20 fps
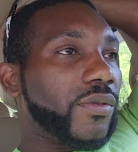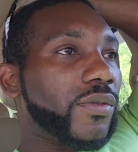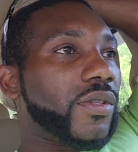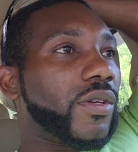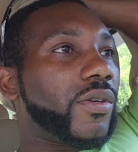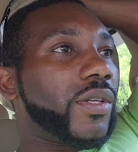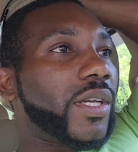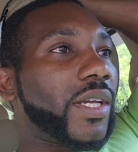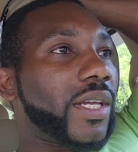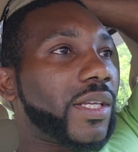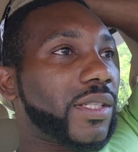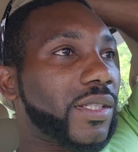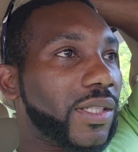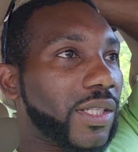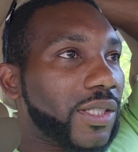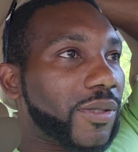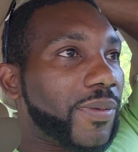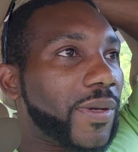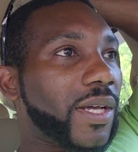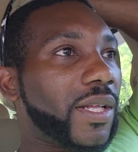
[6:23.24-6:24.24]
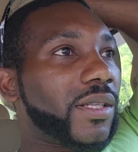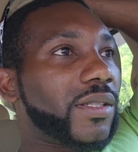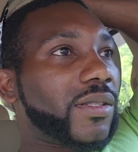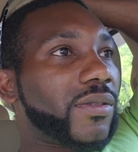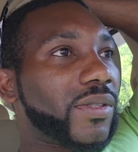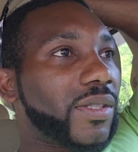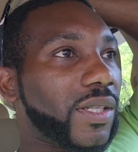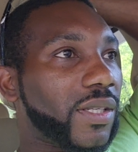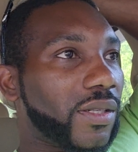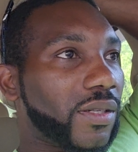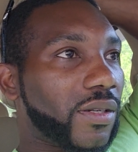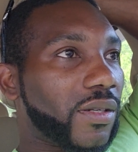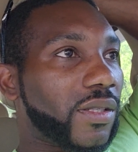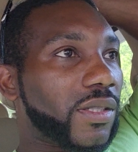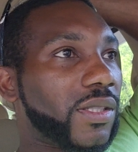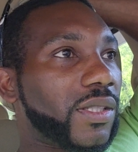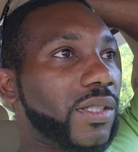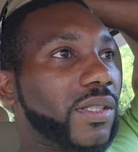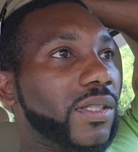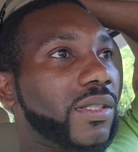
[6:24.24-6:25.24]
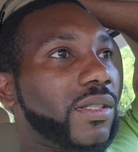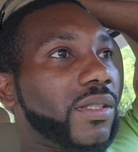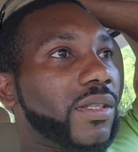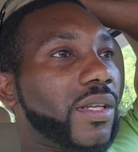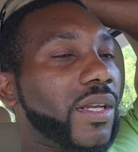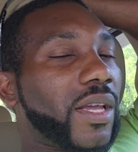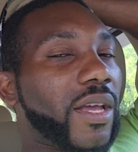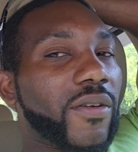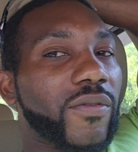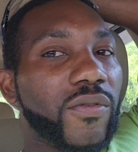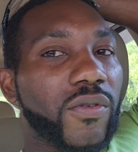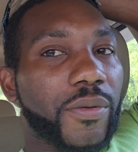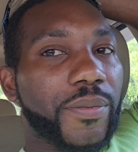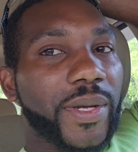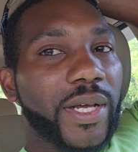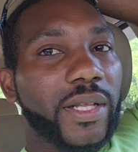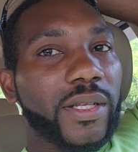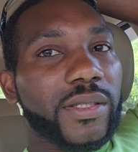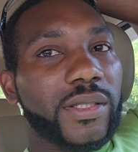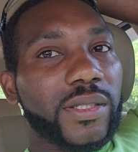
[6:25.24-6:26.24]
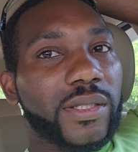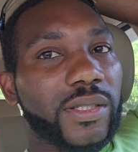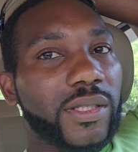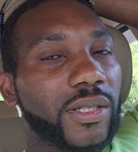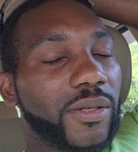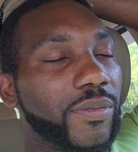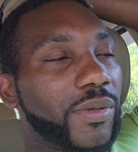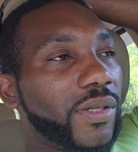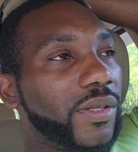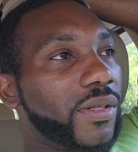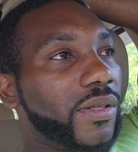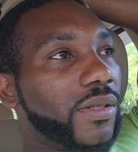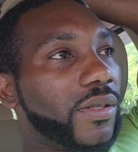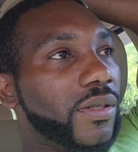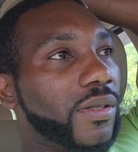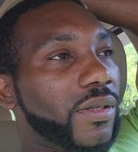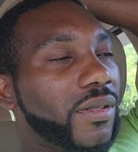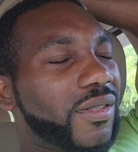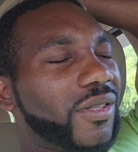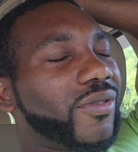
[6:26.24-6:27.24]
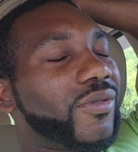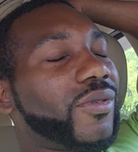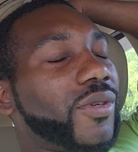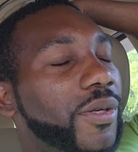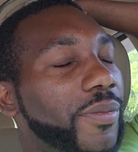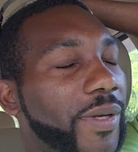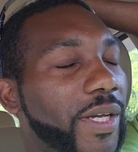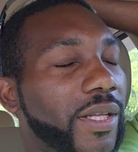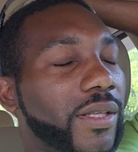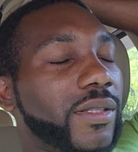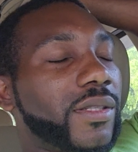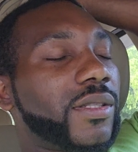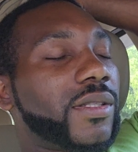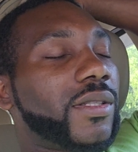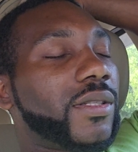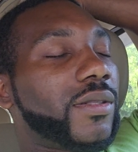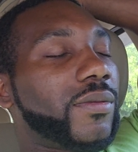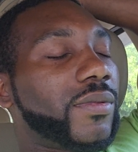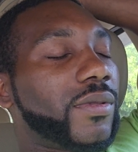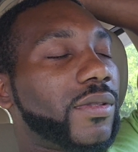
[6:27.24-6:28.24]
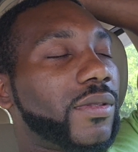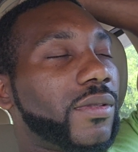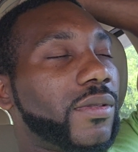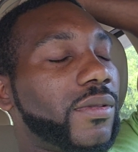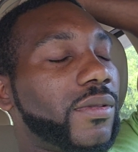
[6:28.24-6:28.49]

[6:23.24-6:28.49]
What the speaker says: no, they got 6 pallets of St. Augustine, and they got 4 pallets of Centipede. No, 3 pallets of Centipede.